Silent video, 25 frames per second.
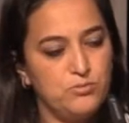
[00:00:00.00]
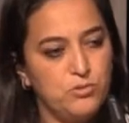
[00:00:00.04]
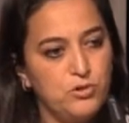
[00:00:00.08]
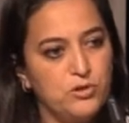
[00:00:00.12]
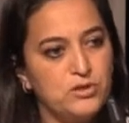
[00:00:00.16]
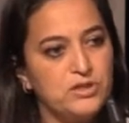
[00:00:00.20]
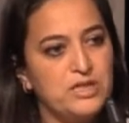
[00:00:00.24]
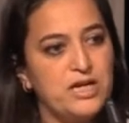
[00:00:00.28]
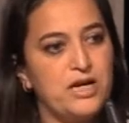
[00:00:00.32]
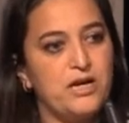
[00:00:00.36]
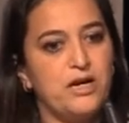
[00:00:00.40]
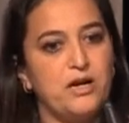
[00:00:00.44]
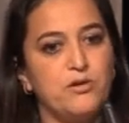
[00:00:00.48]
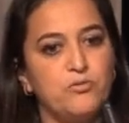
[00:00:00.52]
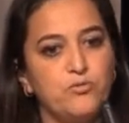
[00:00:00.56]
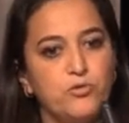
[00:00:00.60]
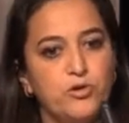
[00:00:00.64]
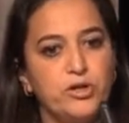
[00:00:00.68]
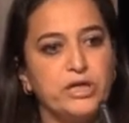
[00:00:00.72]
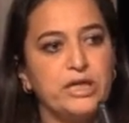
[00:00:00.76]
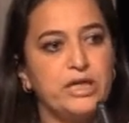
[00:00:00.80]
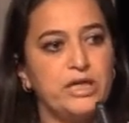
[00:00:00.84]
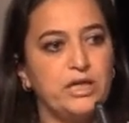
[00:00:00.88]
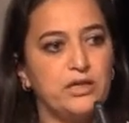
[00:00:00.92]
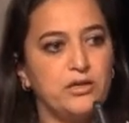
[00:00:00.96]
board. They are
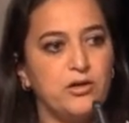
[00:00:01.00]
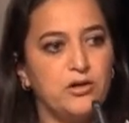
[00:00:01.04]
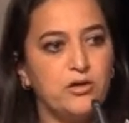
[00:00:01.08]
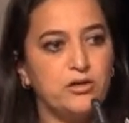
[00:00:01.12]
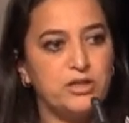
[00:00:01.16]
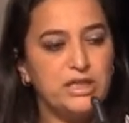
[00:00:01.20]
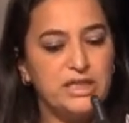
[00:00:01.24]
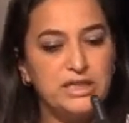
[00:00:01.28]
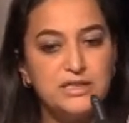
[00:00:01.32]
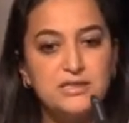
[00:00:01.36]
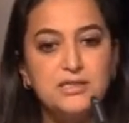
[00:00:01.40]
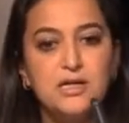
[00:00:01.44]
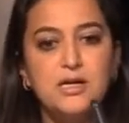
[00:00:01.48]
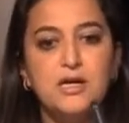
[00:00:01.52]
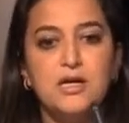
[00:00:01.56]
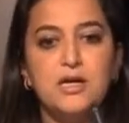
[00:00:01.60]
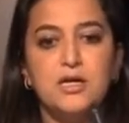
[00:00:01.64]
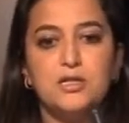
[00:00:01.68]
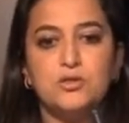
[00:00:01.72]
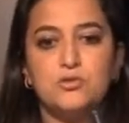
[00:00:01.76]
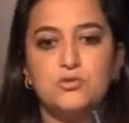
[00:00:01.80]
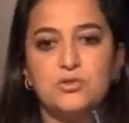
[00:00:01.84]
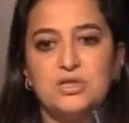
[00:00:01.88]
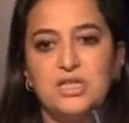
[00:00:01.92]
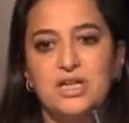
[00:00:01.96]
working on it
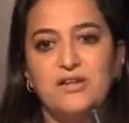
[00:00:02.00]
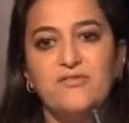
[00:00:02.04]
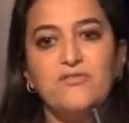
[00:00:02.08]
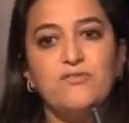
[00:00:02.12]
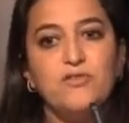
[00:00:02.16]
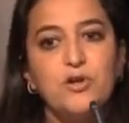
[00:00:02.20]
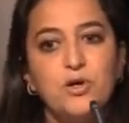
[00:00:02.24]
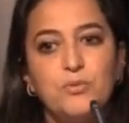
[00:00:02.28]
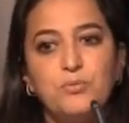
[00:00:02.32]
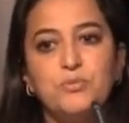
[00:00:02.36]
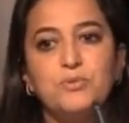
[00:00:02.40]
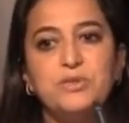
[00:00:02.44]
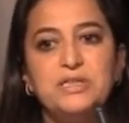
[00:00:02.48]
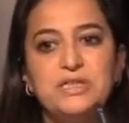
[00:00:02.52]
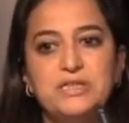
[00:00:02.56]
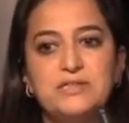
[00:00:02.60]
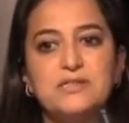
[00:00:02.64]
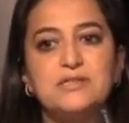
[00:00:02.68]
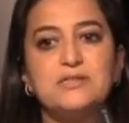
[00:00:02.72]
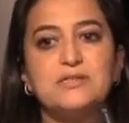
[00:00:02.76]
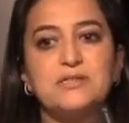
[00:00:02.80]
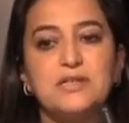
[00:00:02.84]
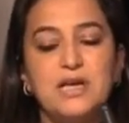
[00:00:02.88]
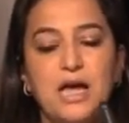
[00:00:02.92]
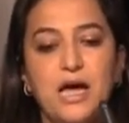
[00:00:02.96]
to develop
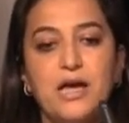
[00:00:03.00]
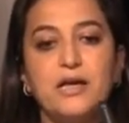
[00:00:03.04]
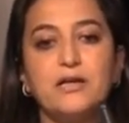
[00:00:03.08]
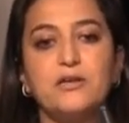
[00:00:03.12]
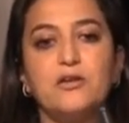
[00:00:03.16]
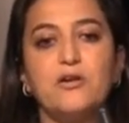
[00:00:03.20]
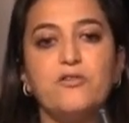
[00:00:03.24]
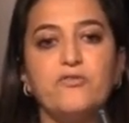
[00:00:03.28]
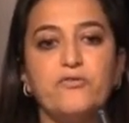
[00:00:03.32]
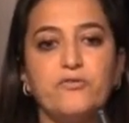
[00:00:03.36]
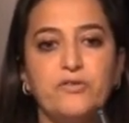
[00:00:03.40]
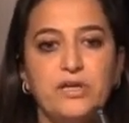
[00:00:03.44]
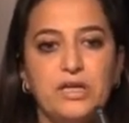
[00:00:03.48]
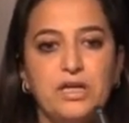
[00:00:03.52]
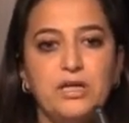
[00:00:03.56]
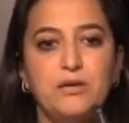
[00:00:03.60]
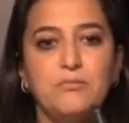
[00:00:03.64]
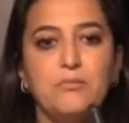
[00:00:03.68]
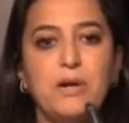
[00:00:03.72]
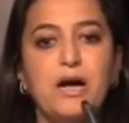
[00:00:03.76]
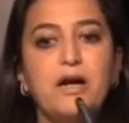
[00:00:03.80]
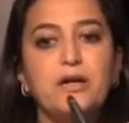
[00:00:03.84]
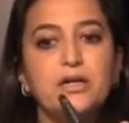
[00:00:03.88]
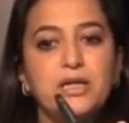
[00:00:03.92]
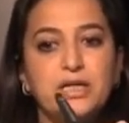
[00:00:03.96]
this kind of
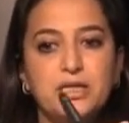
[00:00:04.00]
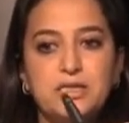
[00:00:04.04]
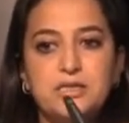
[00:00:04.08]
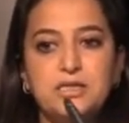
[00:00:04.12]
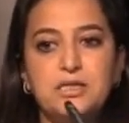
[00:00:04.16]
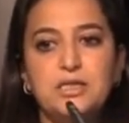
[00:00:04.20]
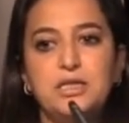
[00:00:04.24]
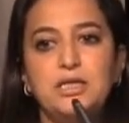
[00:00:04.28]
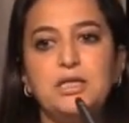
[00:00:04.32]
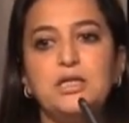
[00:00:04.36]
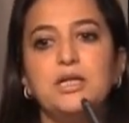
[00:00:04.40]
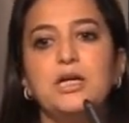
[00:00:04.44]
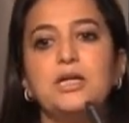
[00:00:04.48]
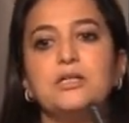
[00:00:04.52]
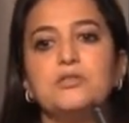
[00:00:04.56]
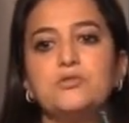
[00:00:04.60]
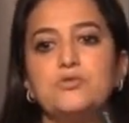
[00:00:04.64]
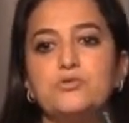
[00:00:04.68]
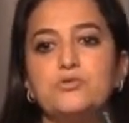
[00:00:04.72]
e-marketing and